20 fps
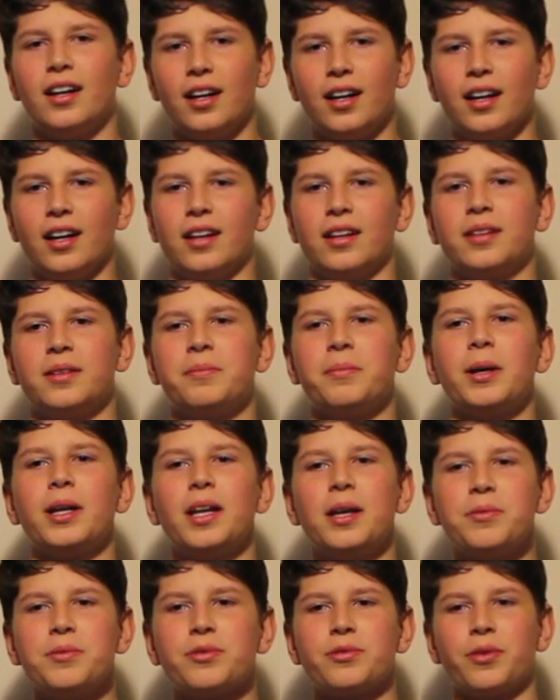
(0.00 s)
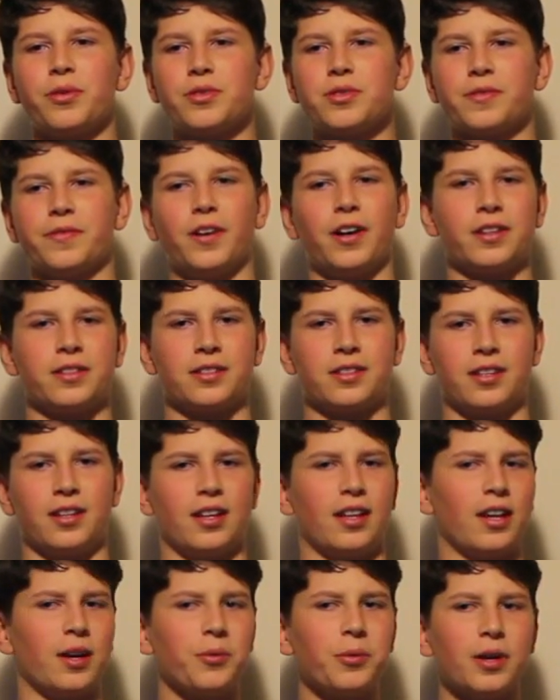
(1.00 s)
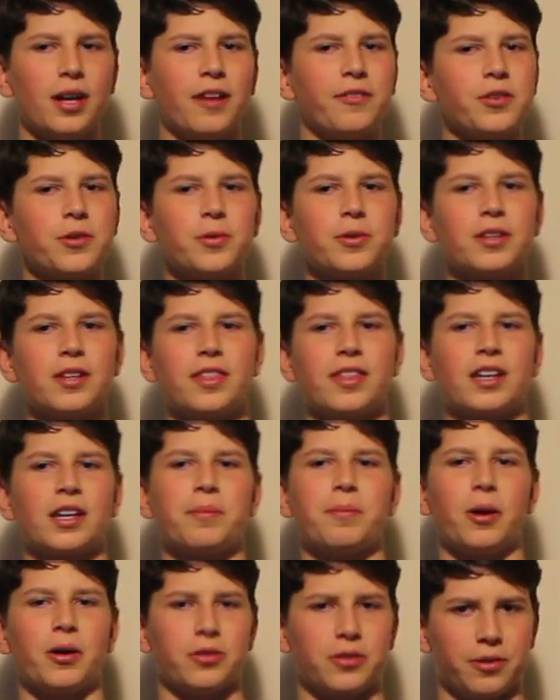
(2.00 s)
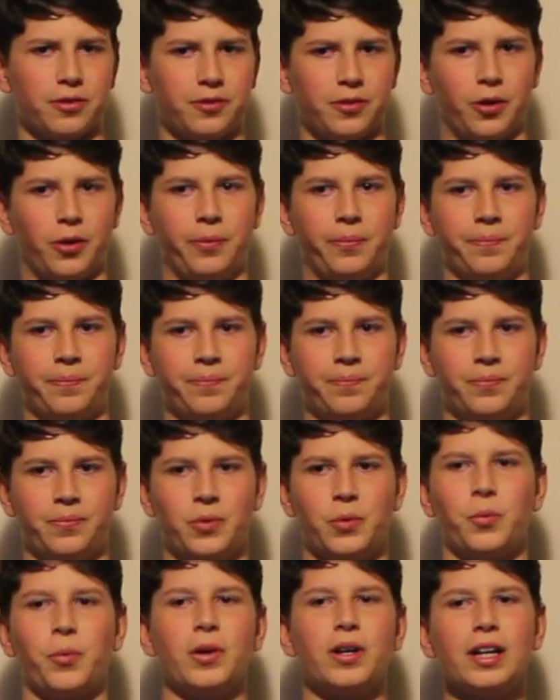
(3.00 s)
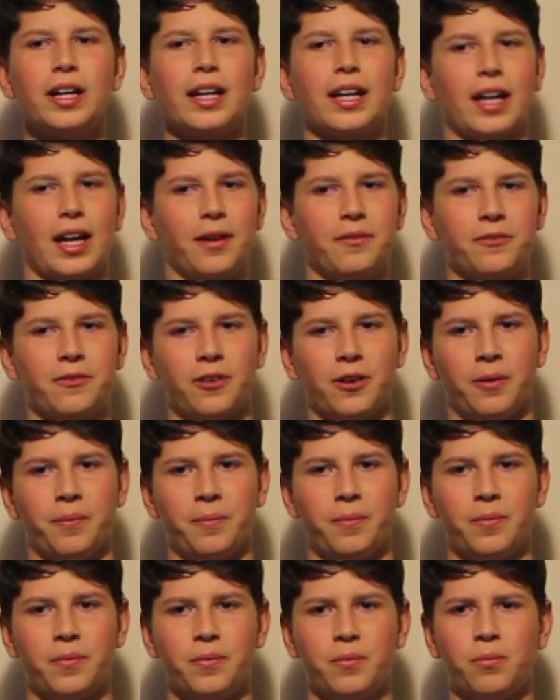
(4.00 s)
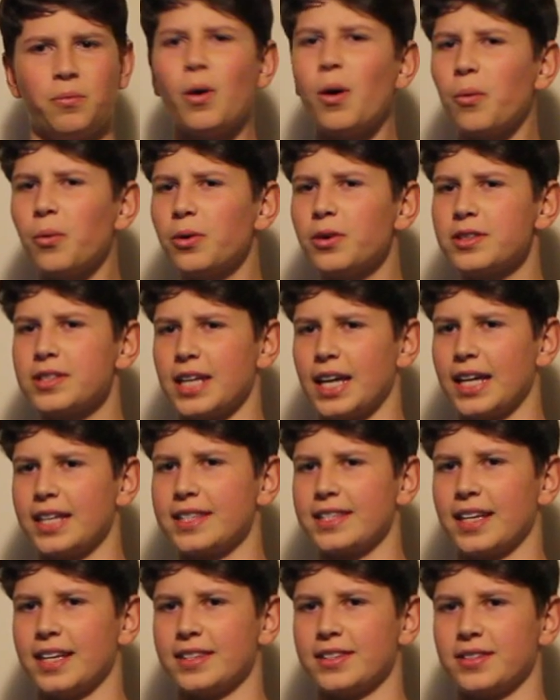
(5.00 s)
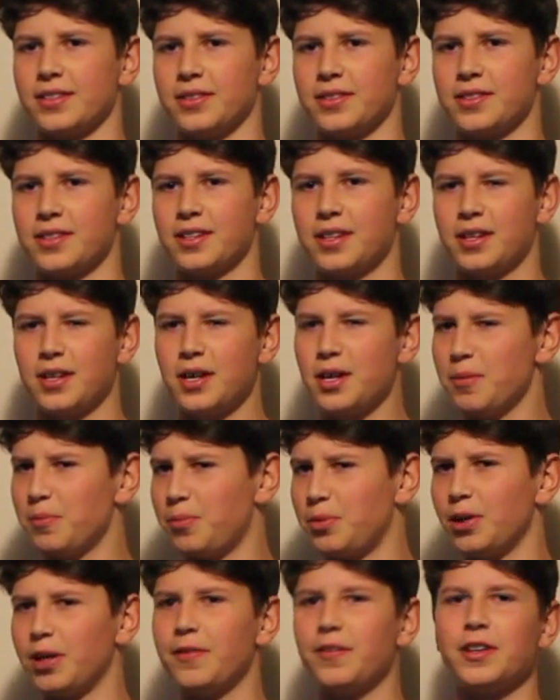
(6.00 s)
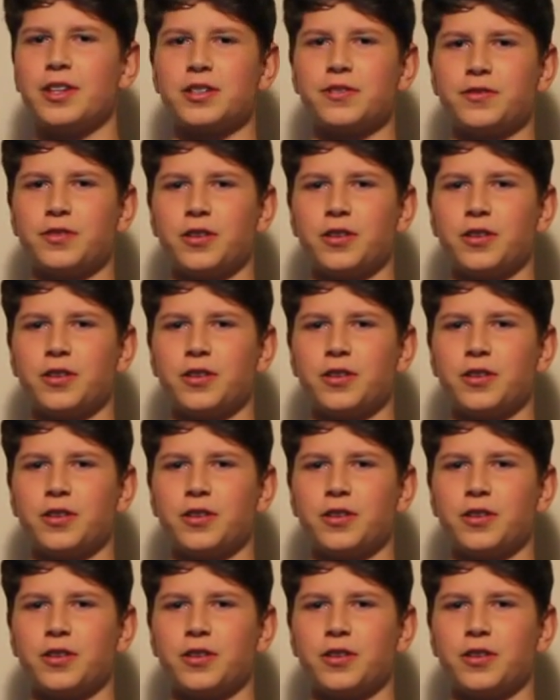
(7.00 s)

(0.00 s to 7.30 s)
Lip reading: Hi, my name is Rowan Zavatsky, and I want everyone to think about their phone. Where did it come from? What were its ancestors? Previous